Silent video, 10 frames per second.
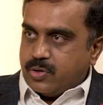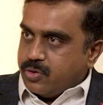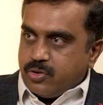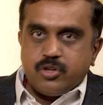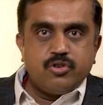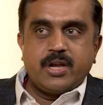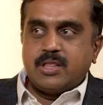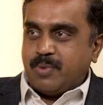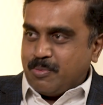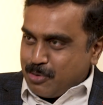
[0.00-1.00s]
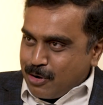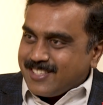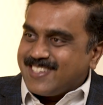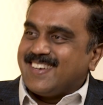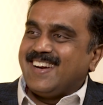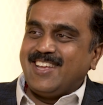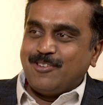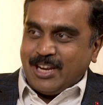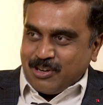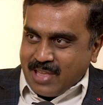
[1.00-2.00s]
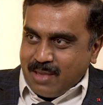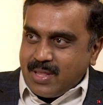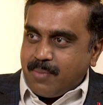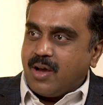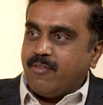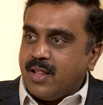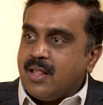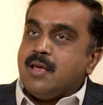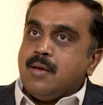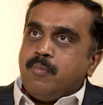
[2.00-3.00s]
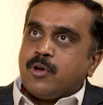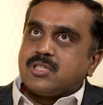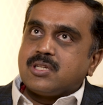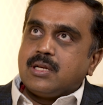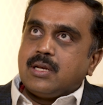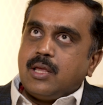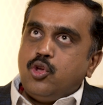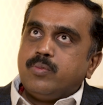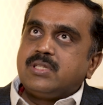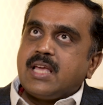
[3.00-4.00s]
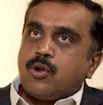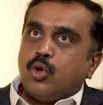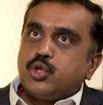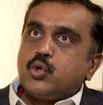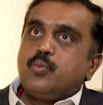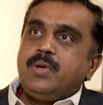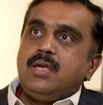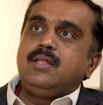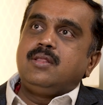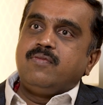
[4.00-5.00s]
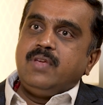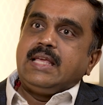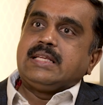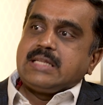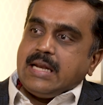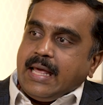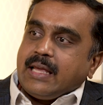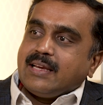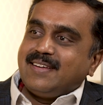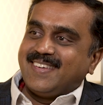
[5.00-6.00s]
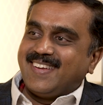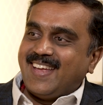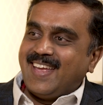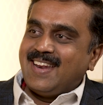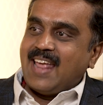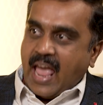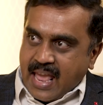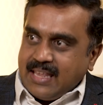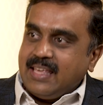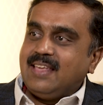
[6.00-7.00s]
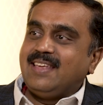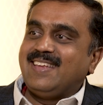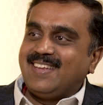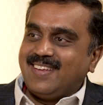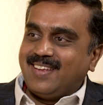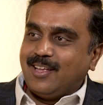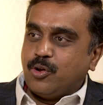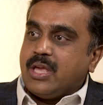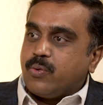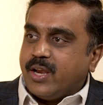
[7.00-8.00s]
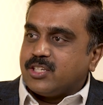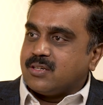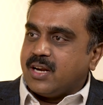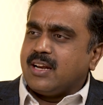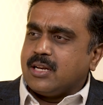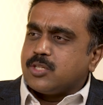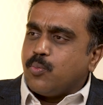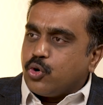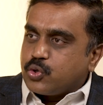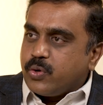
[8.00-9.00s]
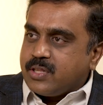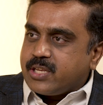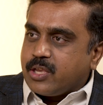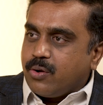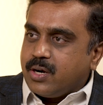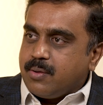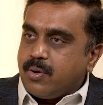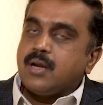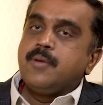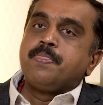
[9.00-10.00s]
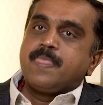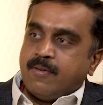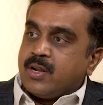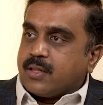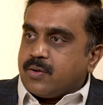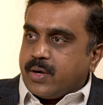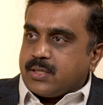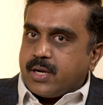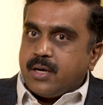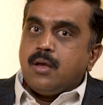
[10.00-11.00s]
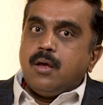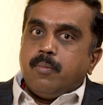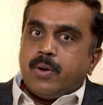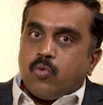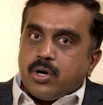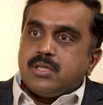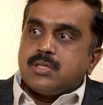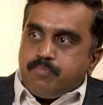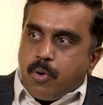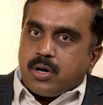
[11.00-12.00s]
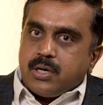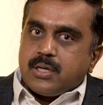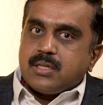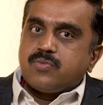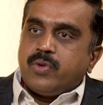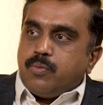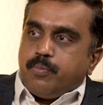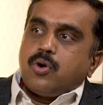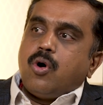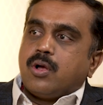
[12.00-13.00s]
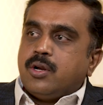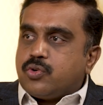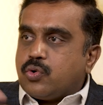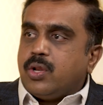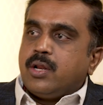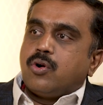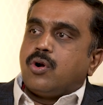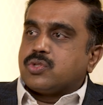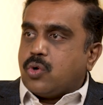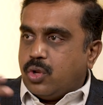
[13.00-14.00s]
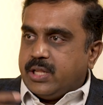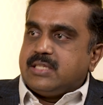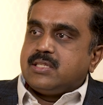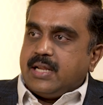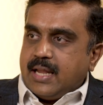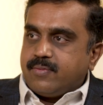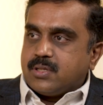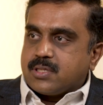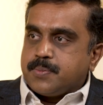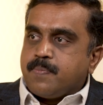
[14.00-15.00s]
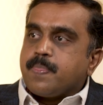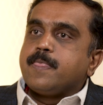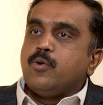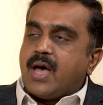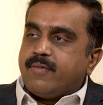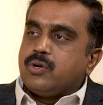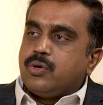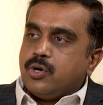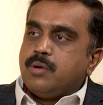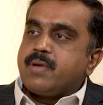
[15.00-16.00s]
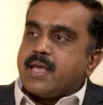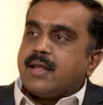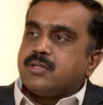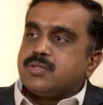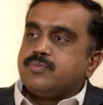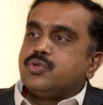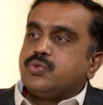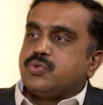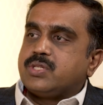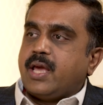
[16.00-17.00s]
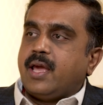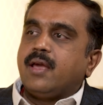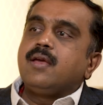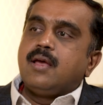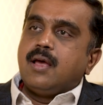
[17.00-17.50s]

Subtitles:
you need to train the people constantly, you need to keep them aware, because humans can also be the weakest link in any equation, right? And it's more so in security, but even otherwise, right? But what is important is when you put a control across all these three levels, you have a good mechanism to say,